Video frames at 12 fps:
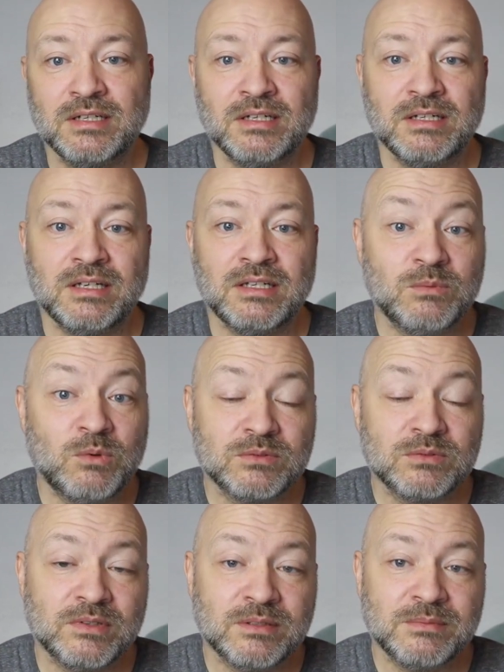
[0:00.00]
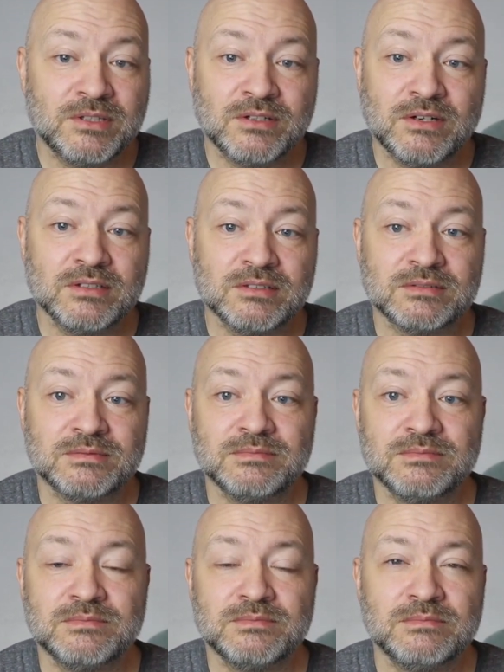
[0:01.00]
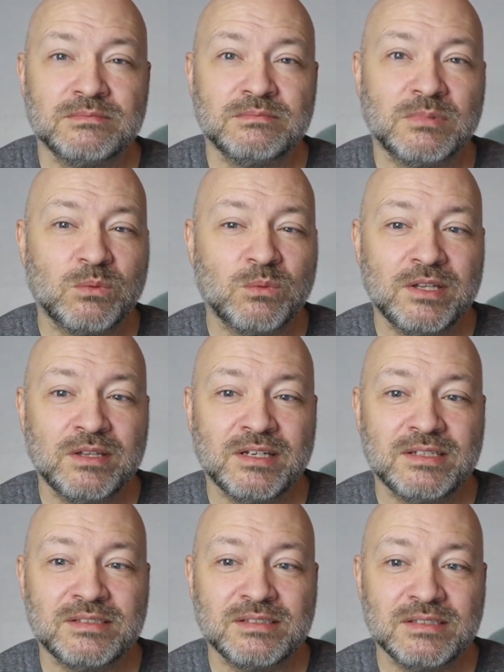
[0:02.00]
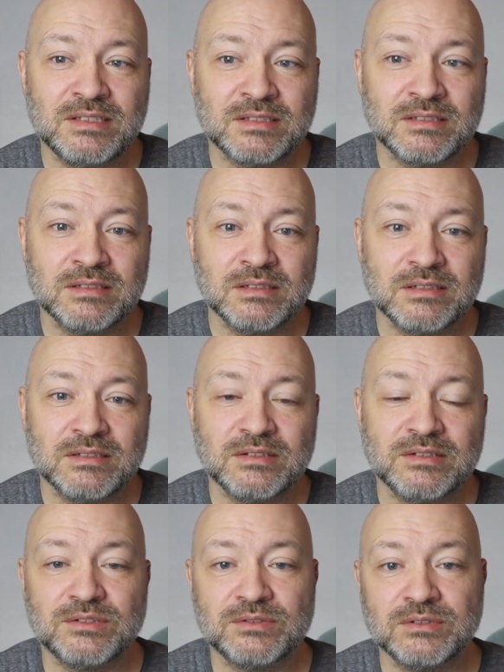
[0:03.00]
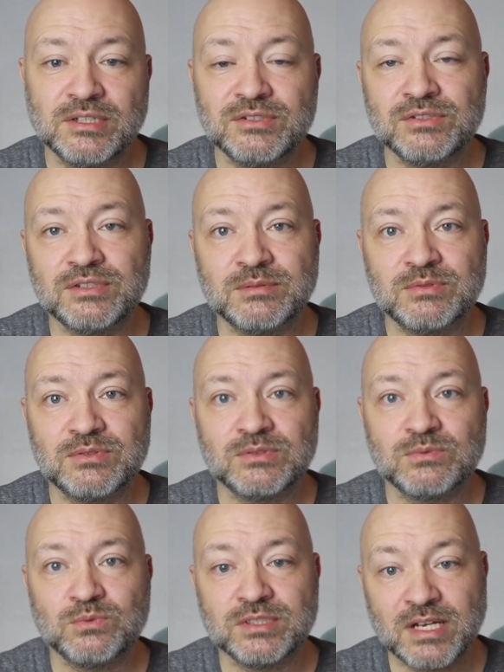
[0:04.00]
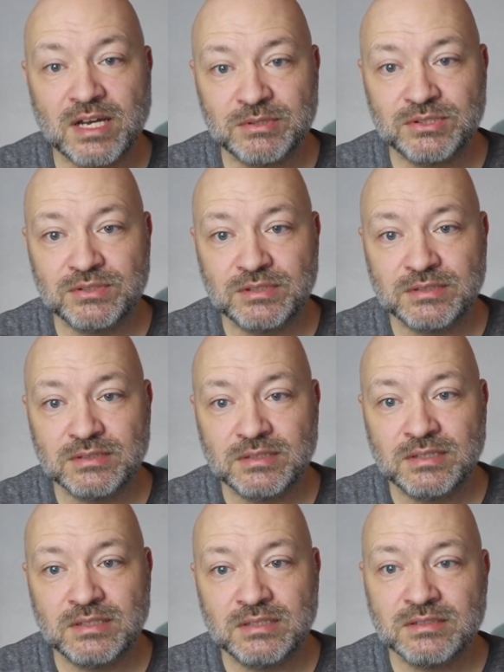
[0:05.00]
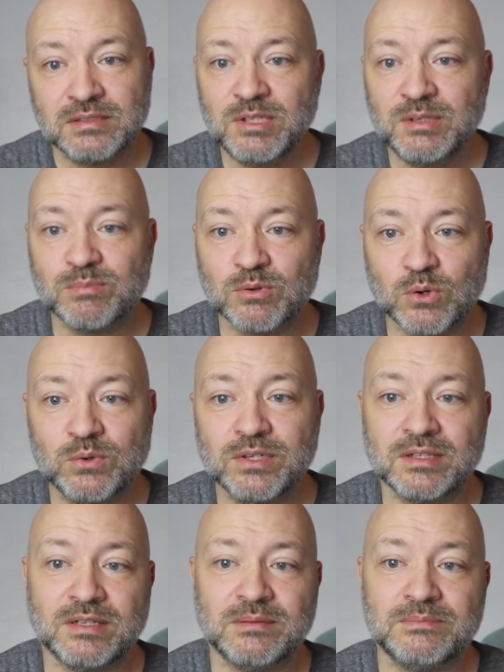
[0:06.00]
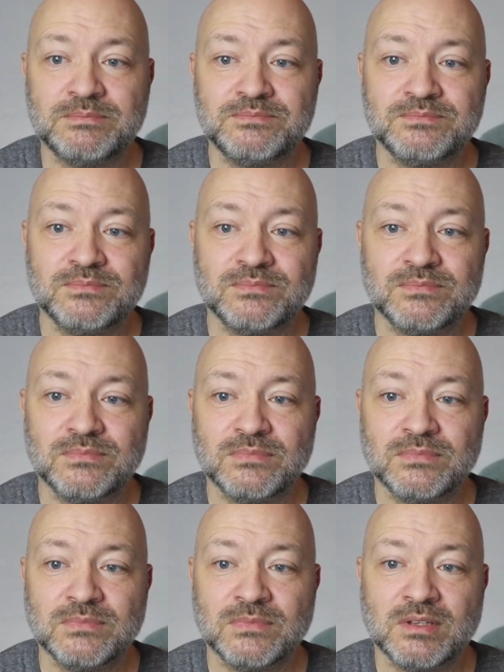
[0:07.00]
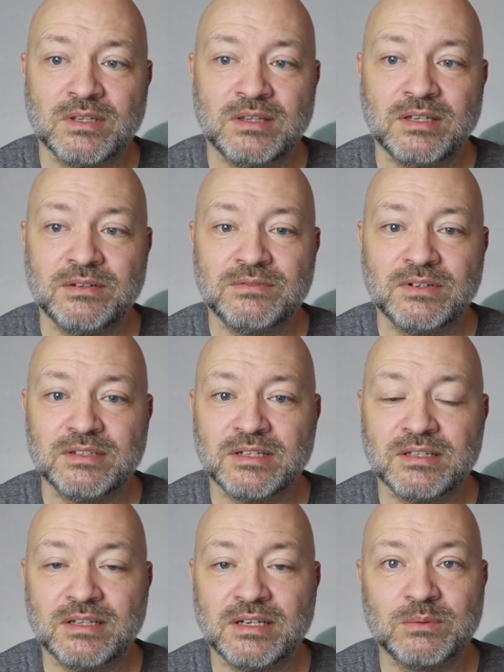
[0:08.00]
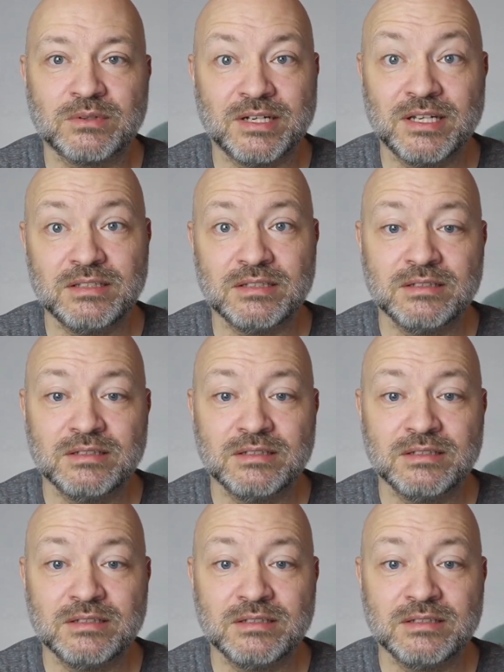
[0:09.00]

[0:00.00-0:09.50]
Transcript: and He walked with them in the garden. But when they sin, the relationships were damaged. Something broke in them, and they felt that they were naked.